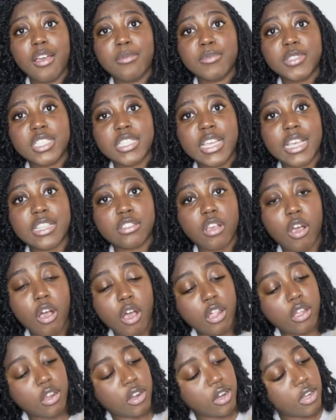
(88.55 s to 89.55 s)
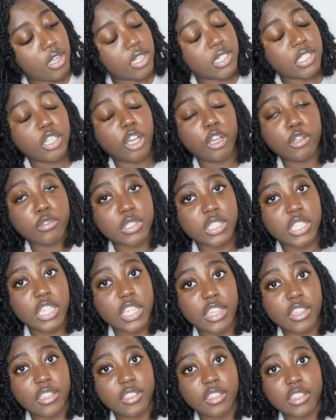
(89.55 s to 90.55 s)
She has all her adult
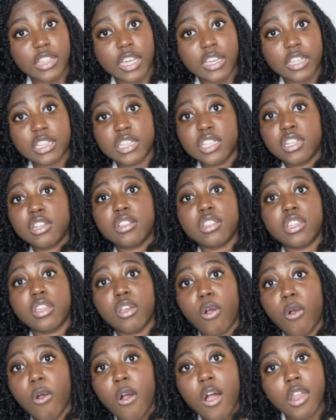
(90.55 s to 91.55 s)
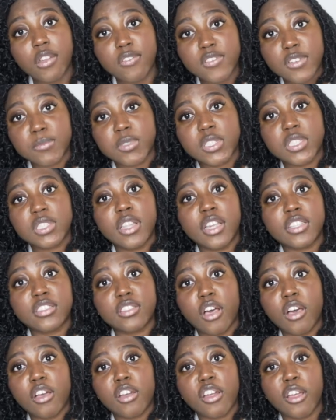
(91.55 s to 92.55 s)
teeth, like literally all of them. She lost
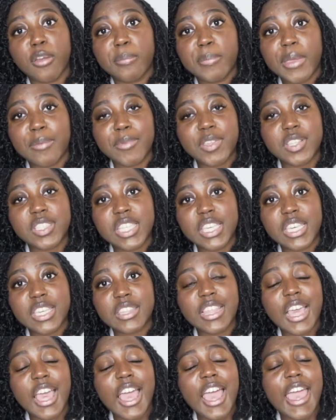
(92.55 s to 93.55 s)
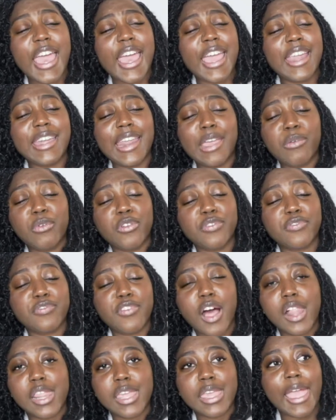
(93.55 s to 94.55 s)
all her baby teeth and they were
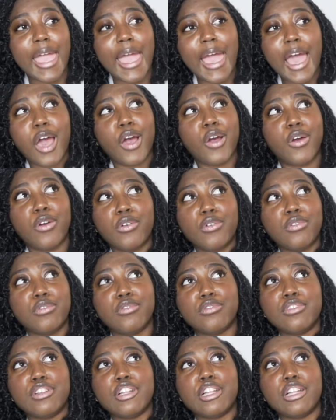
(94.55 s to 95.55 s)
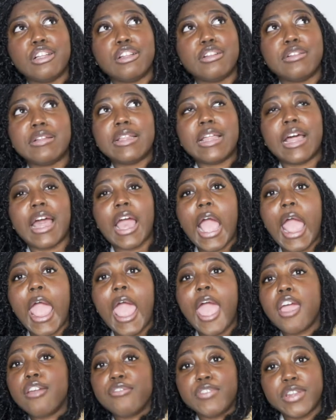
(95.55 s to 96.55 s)
falling out
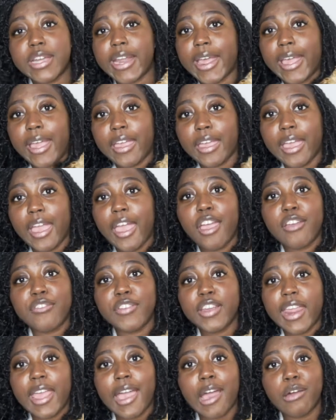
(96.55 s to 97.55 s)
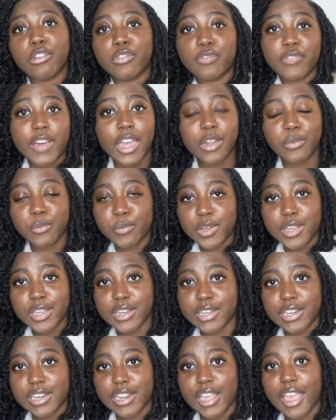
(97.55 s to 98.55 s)
every day. I would find
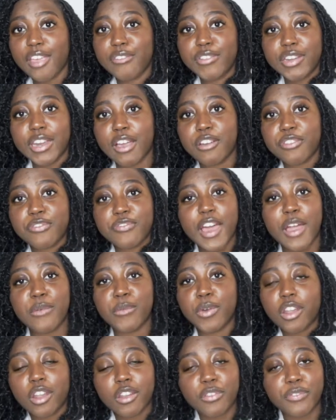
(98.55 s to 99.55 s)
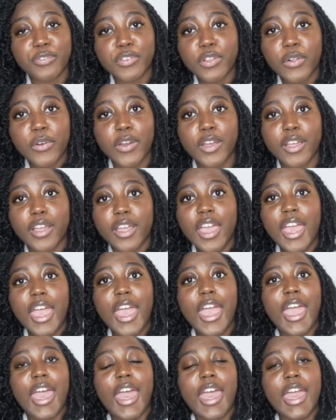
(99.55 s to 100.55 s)
one on the floor,
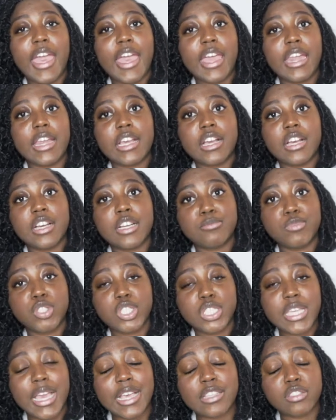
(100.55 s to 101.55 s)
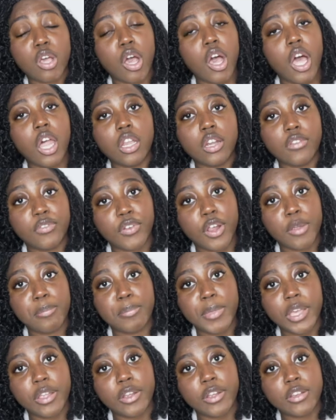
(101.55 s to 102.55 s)
and she has all of her
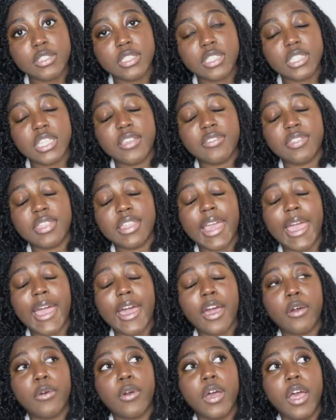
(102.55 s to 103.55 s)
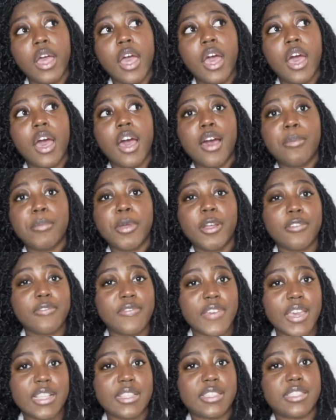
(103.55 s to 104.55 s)
big girl's teeth now. Her
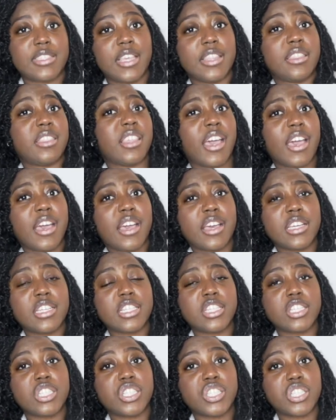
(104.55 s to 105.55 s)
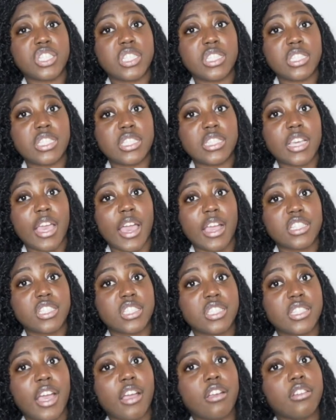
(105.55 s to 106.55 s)
vet said that she
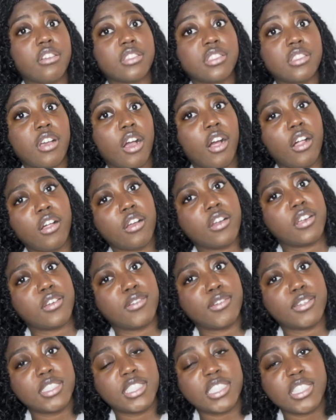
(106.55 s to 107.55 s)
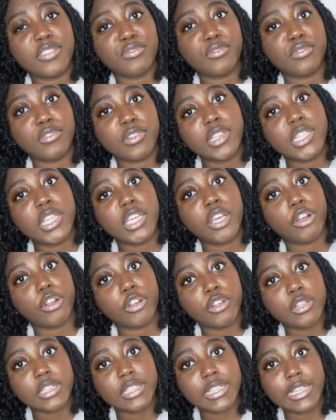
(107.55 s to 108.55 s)
actually got all of her teeth really
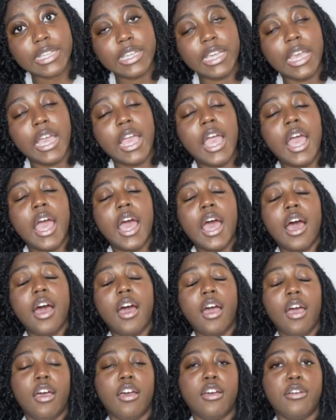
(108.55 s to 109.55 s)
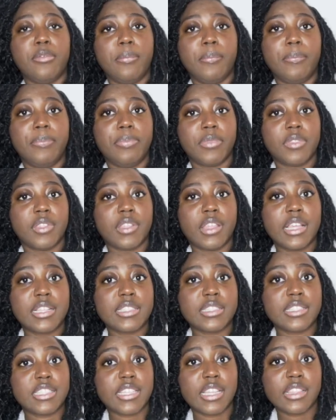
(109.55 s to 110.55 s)
early,
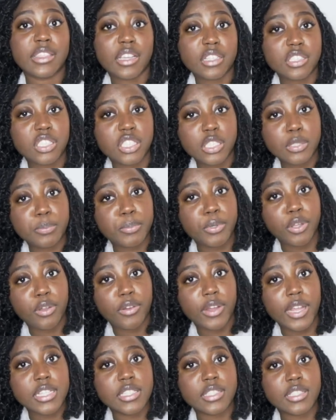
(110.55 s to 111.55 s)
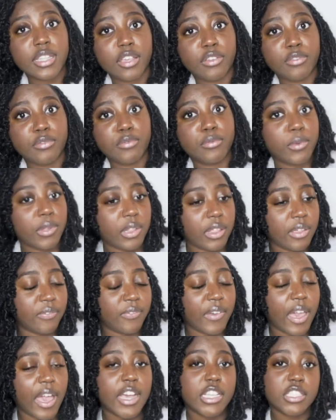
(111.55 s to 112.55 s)
and said that she progressed like really
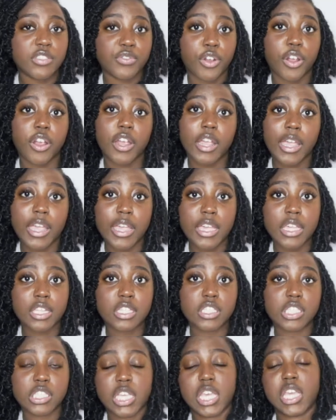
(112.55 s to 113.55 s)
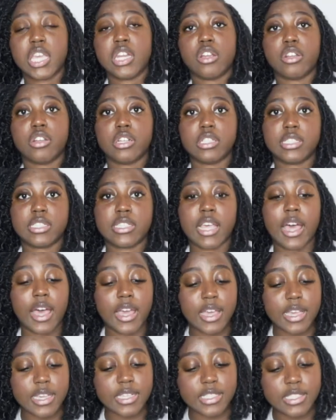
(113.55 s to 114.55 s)
fast for her age and her
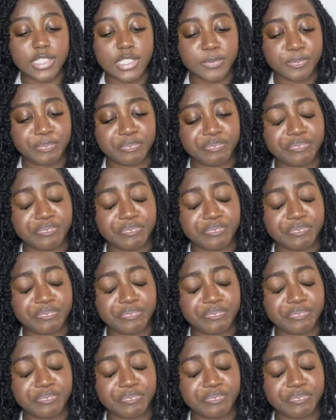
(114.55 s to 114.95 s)
size.